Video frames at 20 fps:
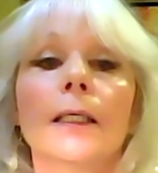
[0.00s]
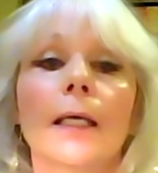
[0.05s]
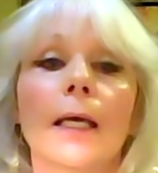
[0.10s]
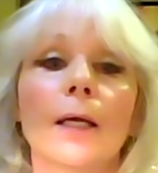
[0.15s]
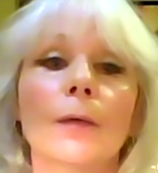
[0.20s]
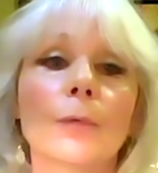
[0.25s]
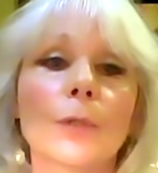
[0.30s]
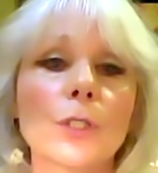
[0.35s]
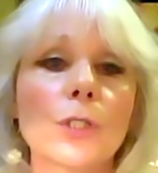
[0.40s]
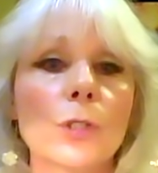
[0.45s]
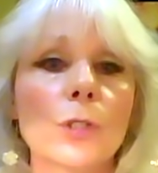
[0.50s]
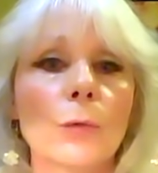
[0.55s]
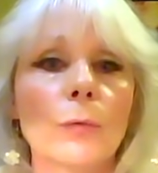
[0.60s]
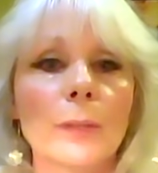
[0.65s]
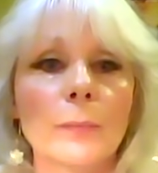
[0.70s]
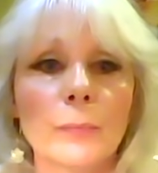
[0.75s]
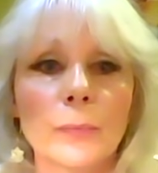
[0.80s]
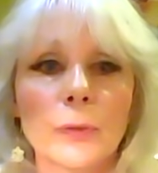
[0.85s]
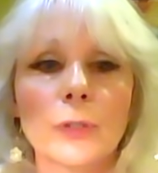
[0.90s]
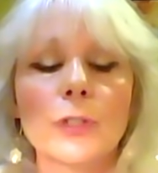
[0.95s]
and we're so
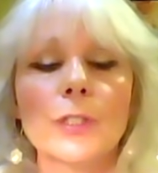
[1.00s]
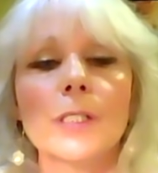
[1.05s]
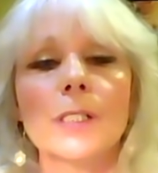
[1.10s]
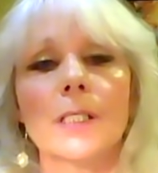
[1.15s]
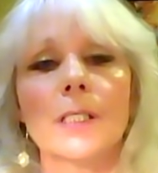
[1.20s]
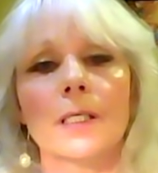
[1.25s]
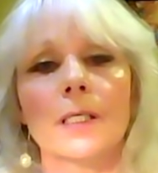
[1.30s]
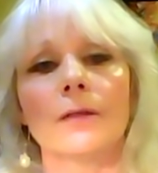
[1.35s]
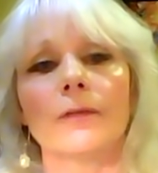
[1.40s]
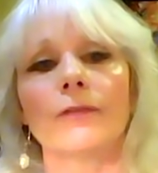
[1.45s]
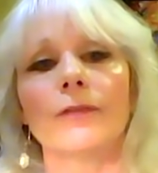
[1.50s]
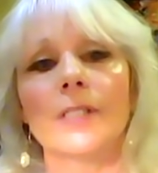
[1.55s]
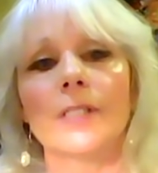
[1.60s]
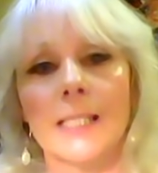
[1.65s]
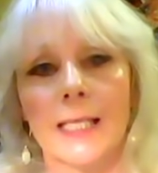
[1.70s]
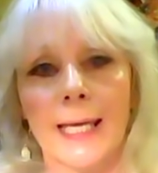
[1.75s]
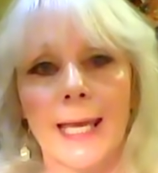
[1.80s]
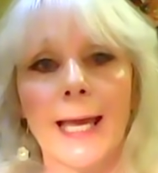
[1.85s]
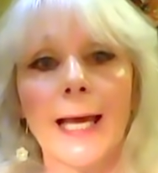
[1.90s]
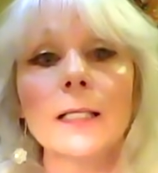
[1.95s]
immersed in the
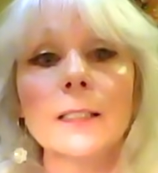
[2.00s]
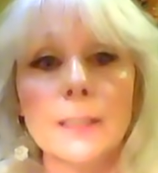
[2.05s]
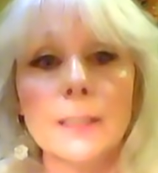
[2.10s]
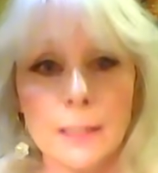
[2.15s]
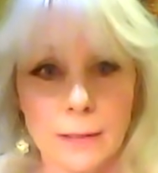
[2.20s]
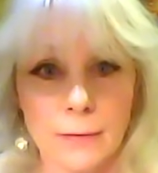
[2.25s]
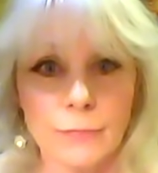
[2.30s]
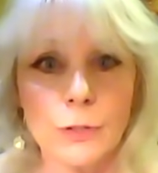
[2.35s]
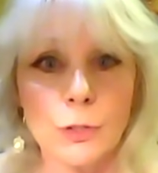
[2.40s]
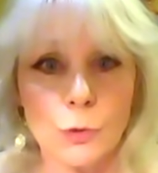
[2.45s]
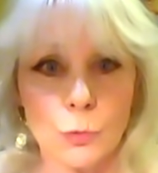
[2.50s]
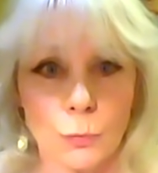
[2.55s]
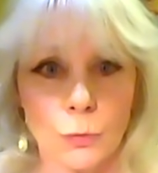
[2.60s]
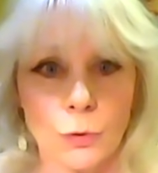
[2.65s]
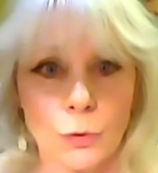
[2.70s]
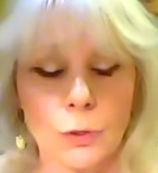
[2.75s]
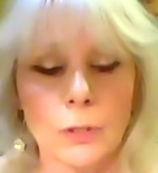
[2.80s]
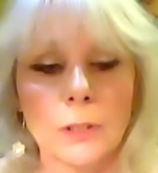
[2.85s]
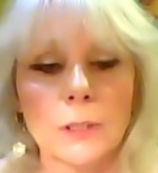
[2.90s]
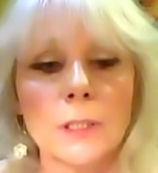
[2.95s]
physicality of this
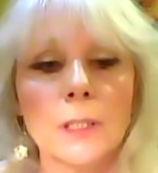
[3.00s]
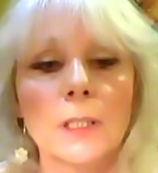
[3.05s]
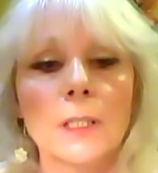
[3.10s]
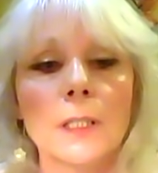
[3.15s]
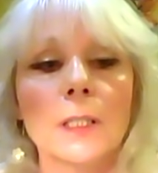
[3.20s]
world,